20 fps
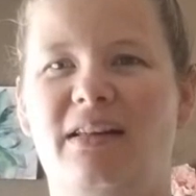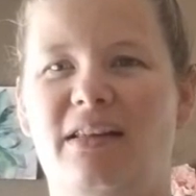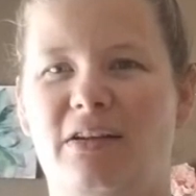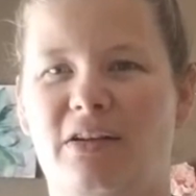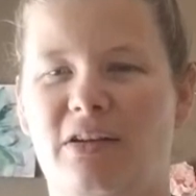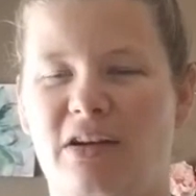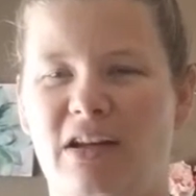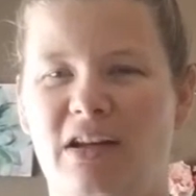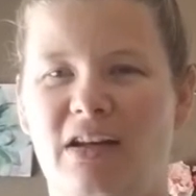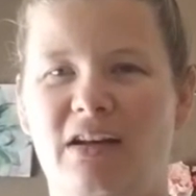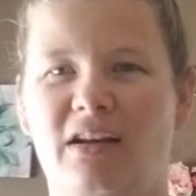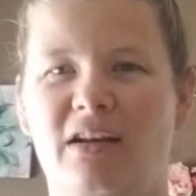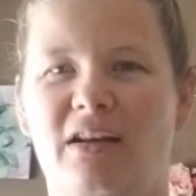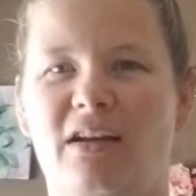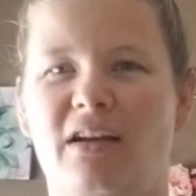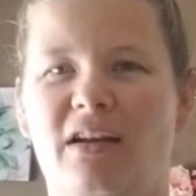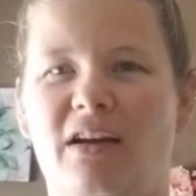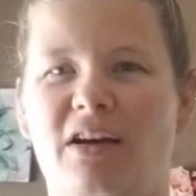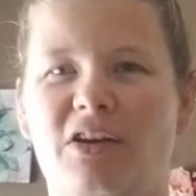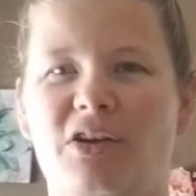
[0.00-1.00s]
they're in
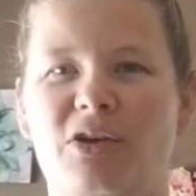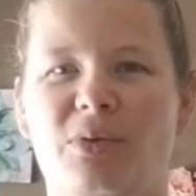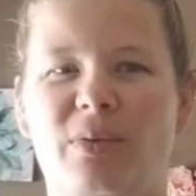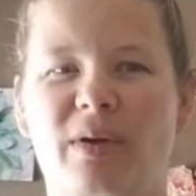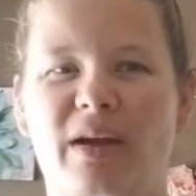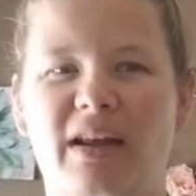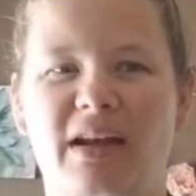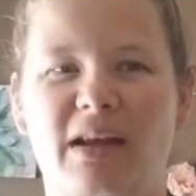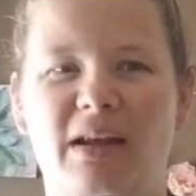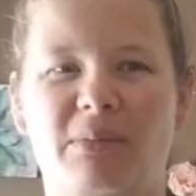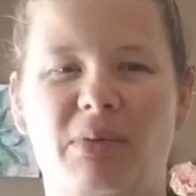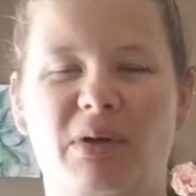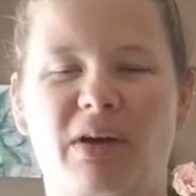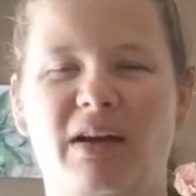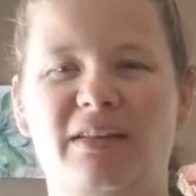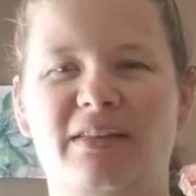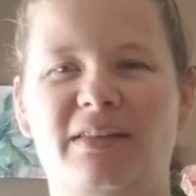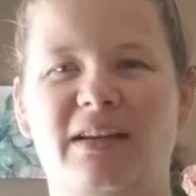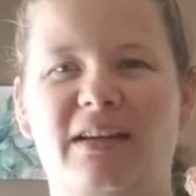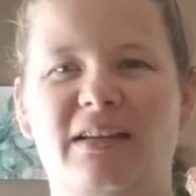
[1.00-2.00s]
underwriting
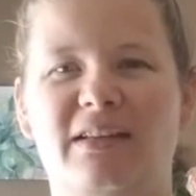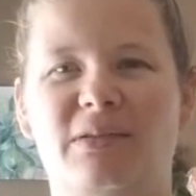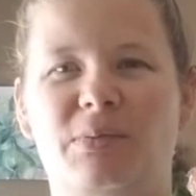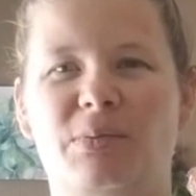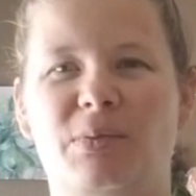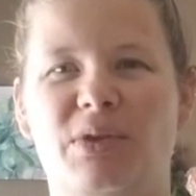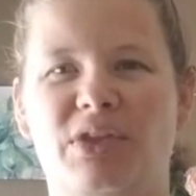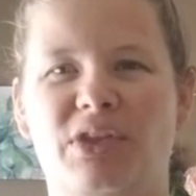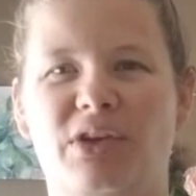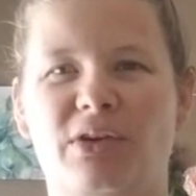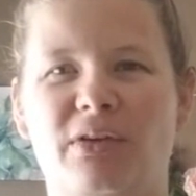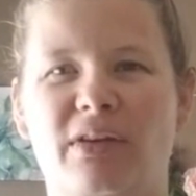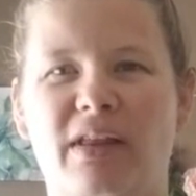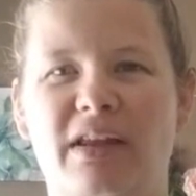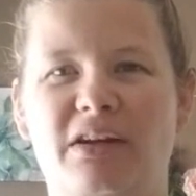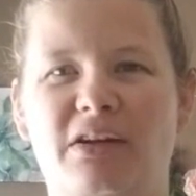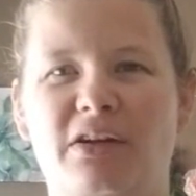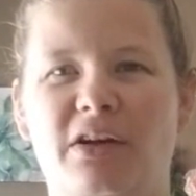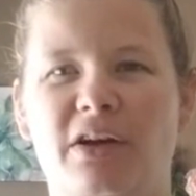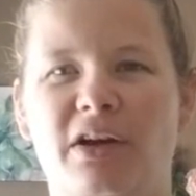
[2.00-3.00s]
process with their
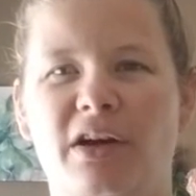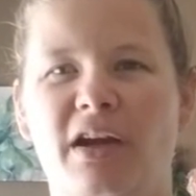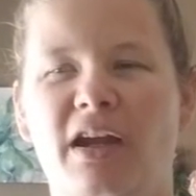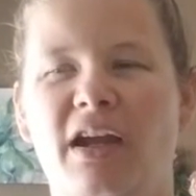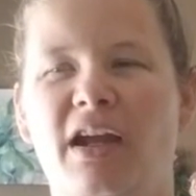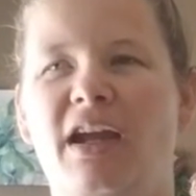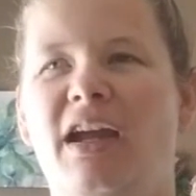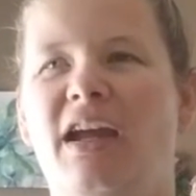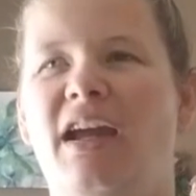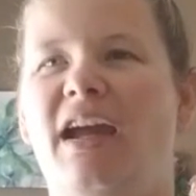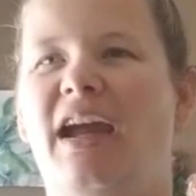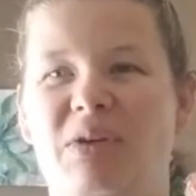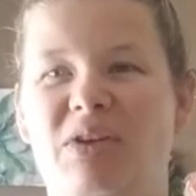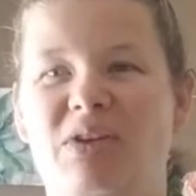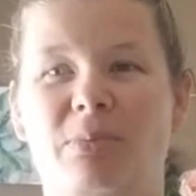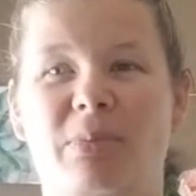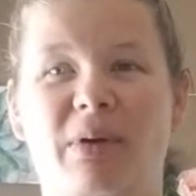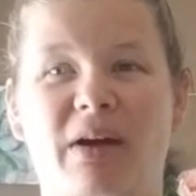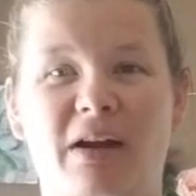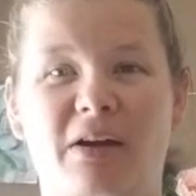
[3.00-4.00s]
lender.
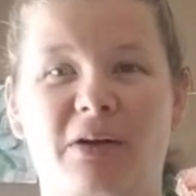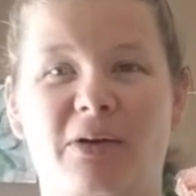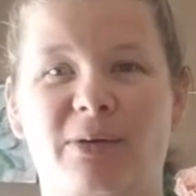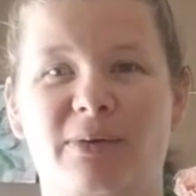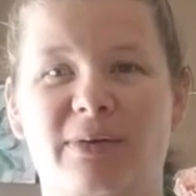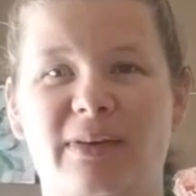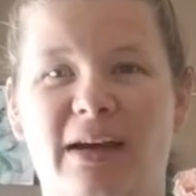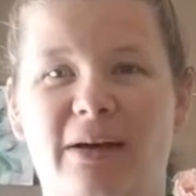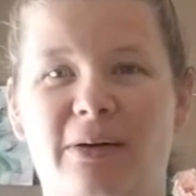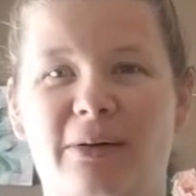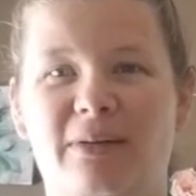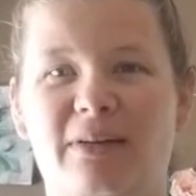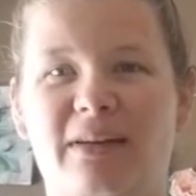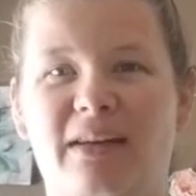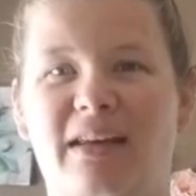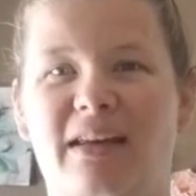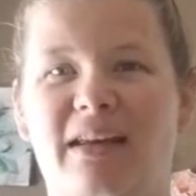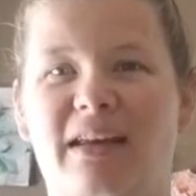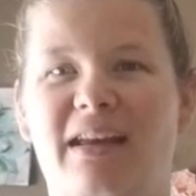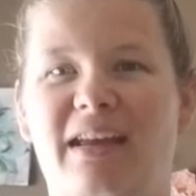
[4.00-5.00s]
Mr. Buyer goes out
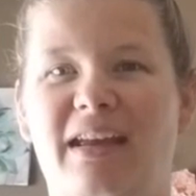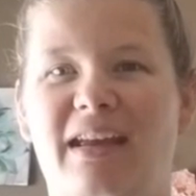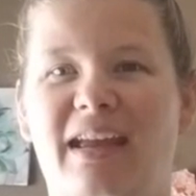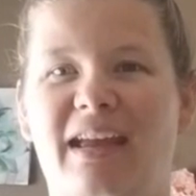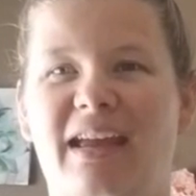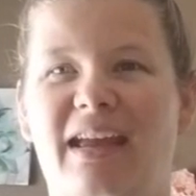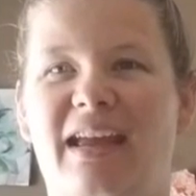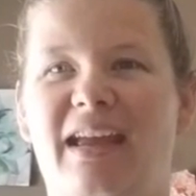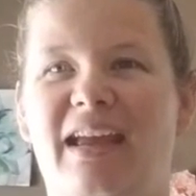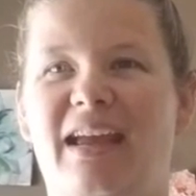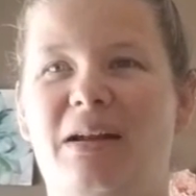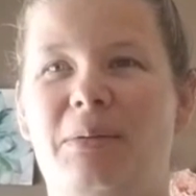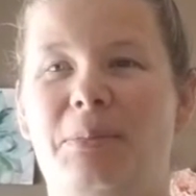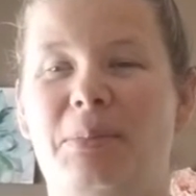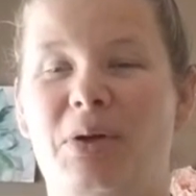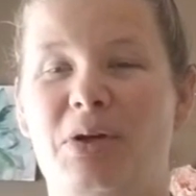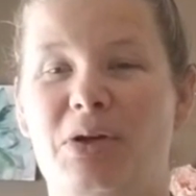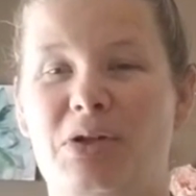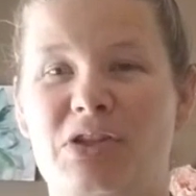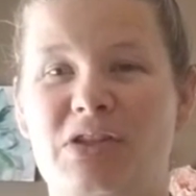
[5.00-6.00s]
and
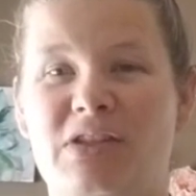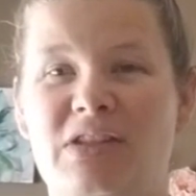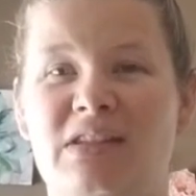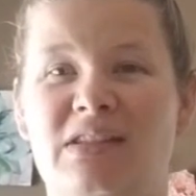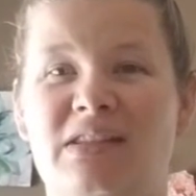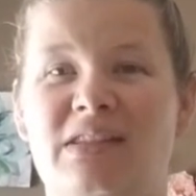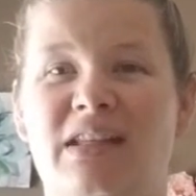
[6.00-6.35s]
purchases